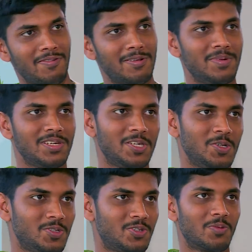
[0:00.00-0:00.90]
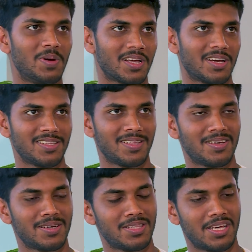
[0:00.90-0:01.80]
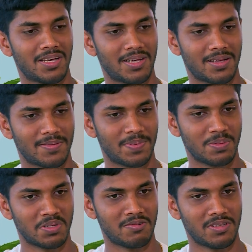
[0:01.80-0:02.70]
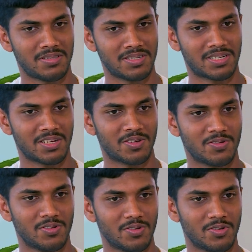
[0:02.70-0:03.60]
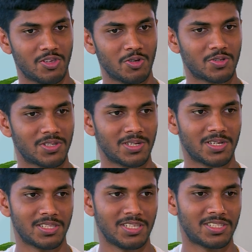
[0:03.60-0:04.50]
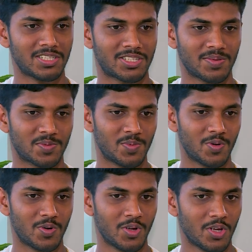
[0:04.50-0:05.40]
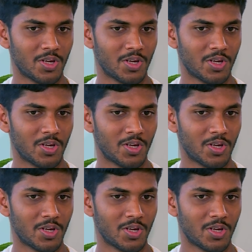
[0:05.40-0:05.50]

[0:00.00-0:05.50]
will be a huge drawback. I think there are people will tend to use these systems more